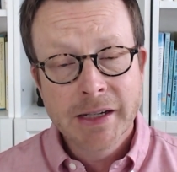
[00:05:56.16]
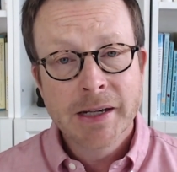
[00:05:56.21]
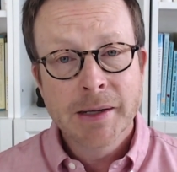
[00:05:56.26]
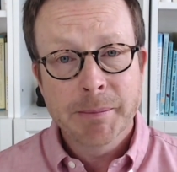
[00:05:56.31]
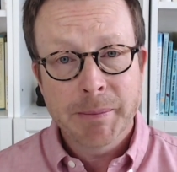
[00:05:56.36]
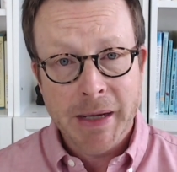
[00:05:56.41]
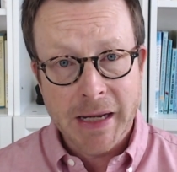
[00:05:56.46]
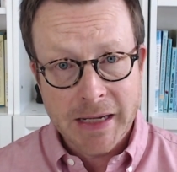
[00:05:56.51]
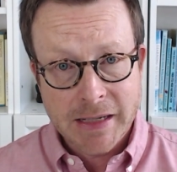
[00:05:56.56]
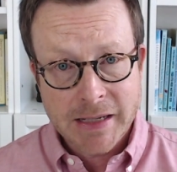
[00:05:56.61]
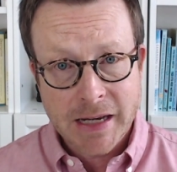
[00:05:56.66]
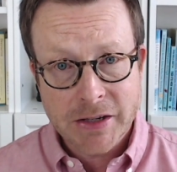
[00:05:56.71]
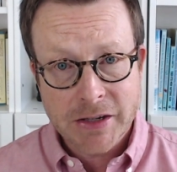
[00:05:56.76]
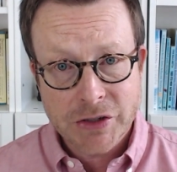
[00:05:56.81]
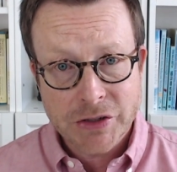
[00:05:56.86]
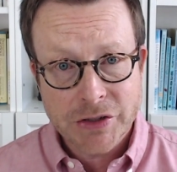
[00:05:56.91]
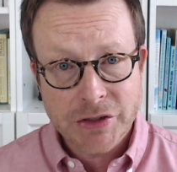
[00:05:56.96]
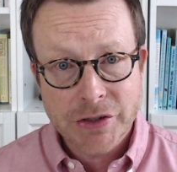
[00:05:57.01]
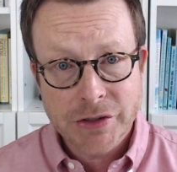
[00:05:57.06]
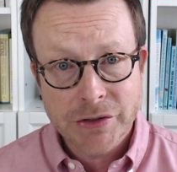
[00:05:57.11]
pay
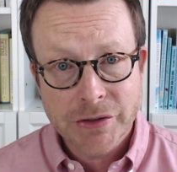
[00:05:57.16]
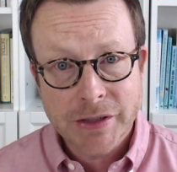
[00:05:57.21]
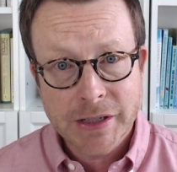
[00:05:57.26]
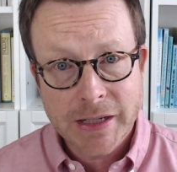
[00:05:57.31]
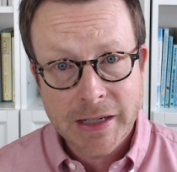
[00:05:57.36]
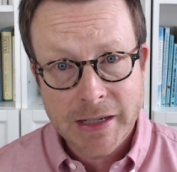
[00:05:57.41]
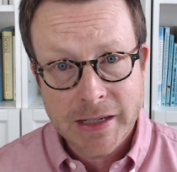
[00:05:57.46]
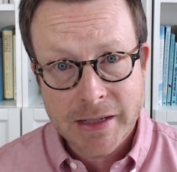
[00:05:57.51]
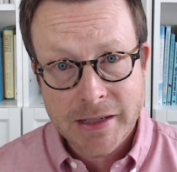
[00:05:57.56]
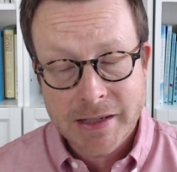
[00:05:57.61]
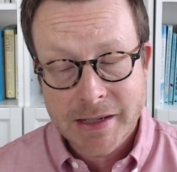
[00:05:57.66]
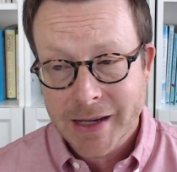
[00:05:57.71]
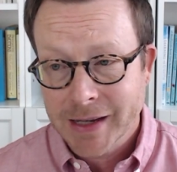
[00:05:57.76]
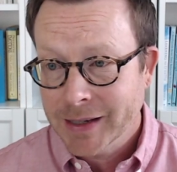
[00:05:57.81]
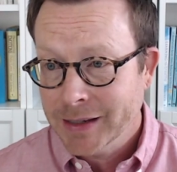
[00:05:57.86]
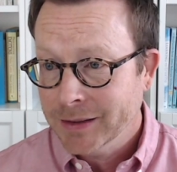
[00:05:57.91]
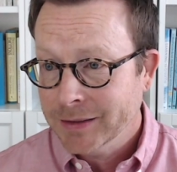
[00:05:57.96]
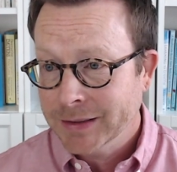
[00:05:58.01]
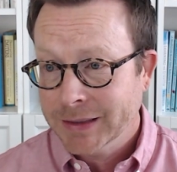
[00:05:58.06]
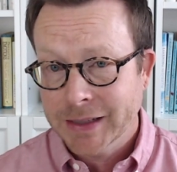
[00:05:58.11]
attention to your needs,
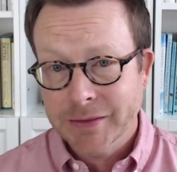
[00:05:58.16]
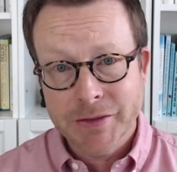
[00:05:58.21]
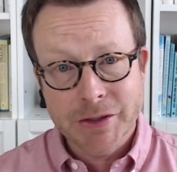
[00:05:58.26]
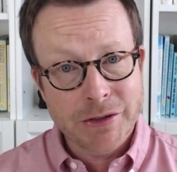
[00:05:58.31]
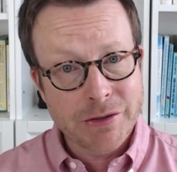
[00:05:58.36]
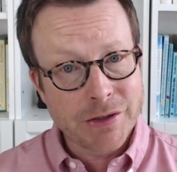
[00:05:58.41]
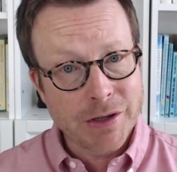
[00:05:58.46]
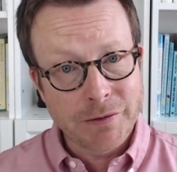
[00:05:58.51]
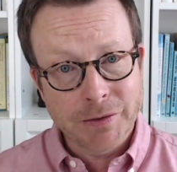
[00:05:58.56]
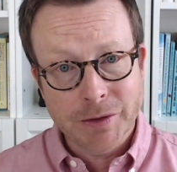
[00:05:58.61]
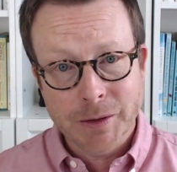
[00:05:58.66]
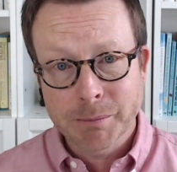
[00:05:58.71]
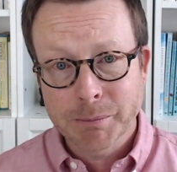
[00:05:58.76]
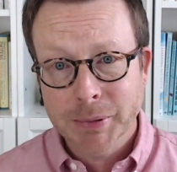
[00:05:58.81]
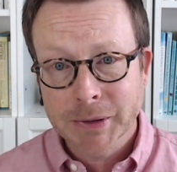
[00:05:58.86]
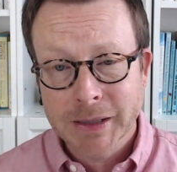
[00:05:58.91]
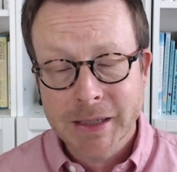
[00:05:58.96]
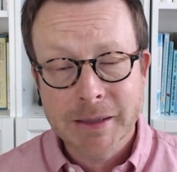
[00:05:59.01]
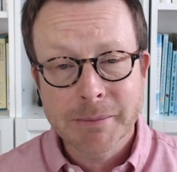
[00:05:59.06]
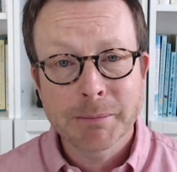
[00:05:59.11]
and giving yourself
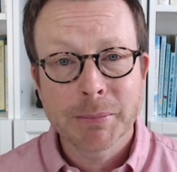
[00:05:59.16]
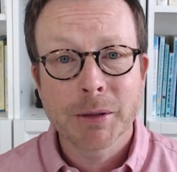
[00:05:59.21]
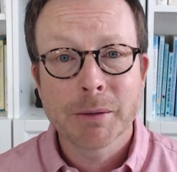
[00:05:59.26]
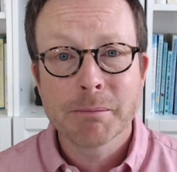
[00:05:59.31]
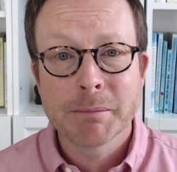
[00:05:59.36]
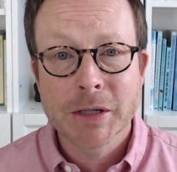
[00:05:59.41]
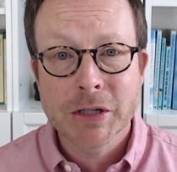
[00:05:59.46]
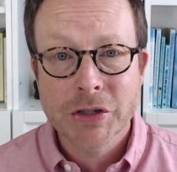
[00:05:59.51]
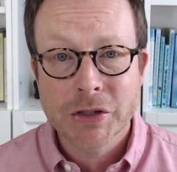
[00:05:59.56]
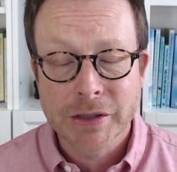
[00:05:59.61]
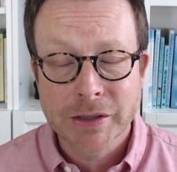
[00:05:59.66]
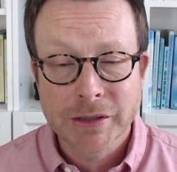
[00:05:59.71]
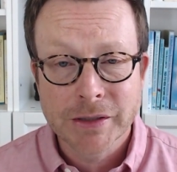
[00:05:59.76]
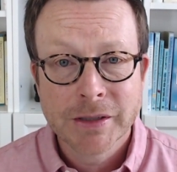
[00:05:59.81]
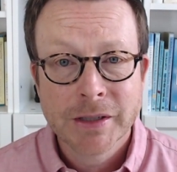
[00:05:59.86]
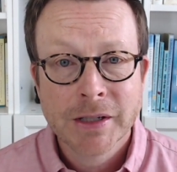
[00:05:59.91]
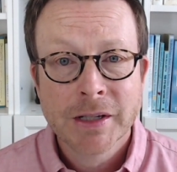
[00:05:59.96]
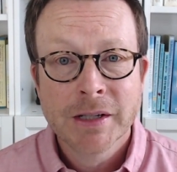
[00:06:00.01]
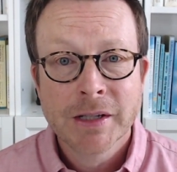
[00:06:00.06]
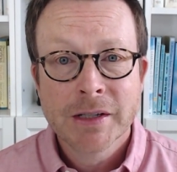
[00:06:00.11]
complete permission
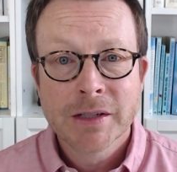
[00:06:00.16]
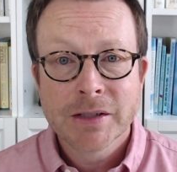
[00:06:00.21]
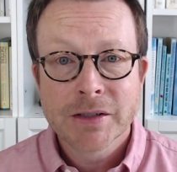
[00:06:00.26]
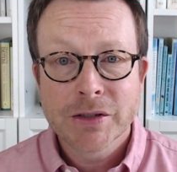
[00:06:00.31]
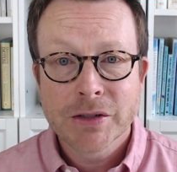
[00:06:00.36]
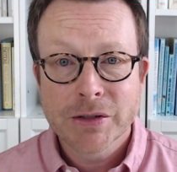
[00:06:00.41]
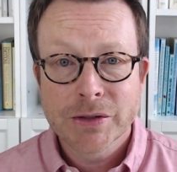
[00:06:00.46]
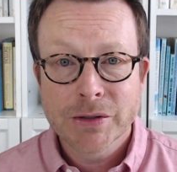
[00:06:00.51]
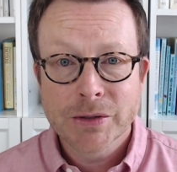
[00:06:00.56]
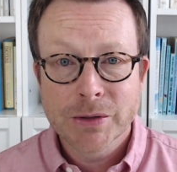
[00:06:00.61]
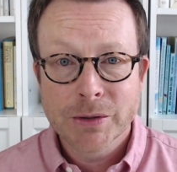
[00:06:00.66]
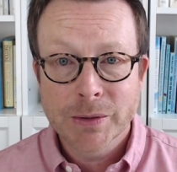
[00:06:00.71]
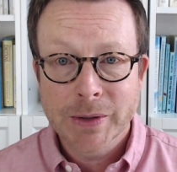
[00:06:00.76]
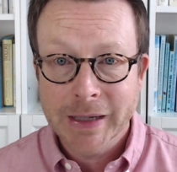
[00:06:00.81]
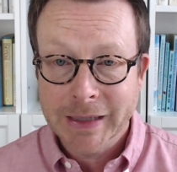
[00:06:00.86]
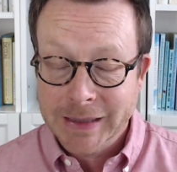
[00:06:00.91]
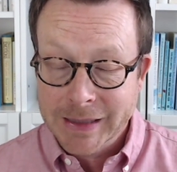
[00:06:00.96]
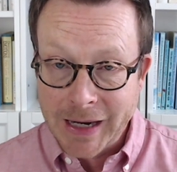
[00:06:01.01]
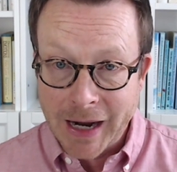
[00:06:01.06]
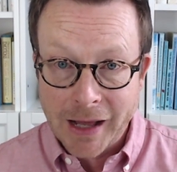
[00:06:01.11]
to
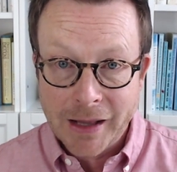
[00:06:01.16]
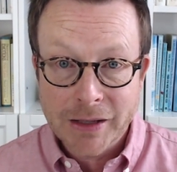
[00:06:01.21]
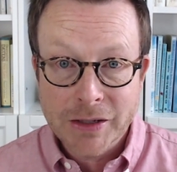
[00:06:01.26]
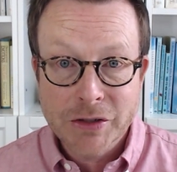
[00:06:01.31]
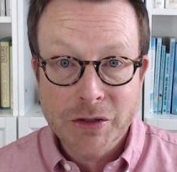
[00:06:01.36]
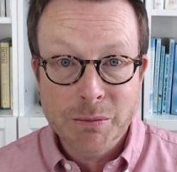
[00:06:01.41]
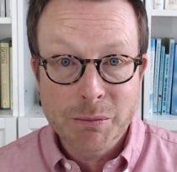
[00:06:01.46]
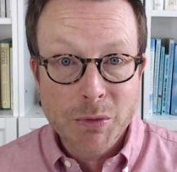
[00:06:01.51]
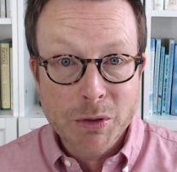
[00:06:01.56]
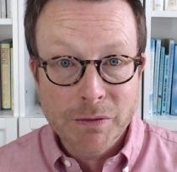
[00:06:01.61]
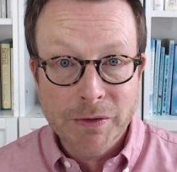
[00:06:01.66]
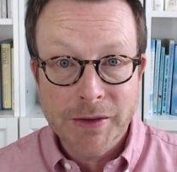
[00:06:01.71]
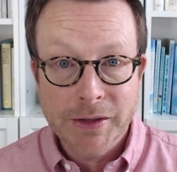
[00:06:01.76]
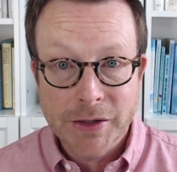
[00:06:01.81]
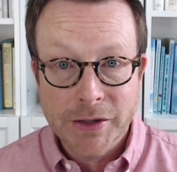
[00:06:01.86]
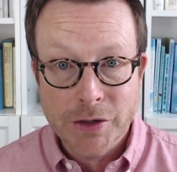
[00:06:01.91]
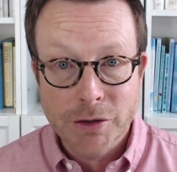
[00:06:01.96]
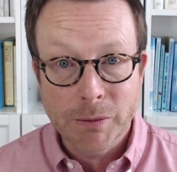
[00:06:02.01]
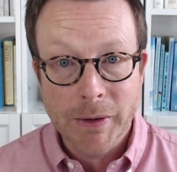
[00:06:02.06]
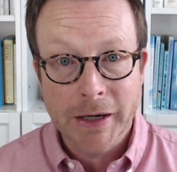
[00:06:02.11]
acknowledge and move in the
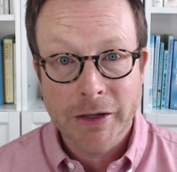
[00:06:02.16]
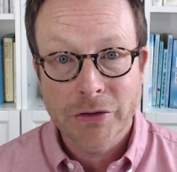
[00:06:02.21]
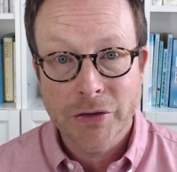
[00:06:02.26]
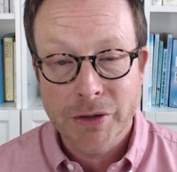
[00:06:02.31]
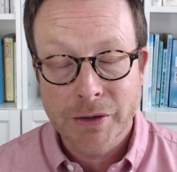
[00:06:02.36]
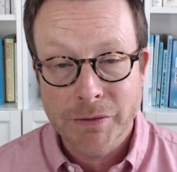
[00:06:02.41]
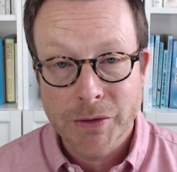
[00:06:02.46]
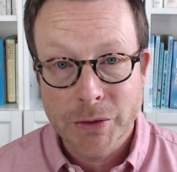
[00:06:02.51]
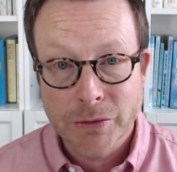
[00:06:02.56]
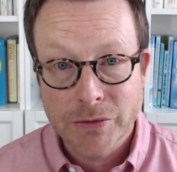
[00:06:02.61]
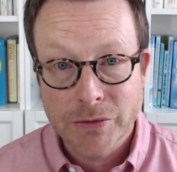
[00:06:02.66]
direction of those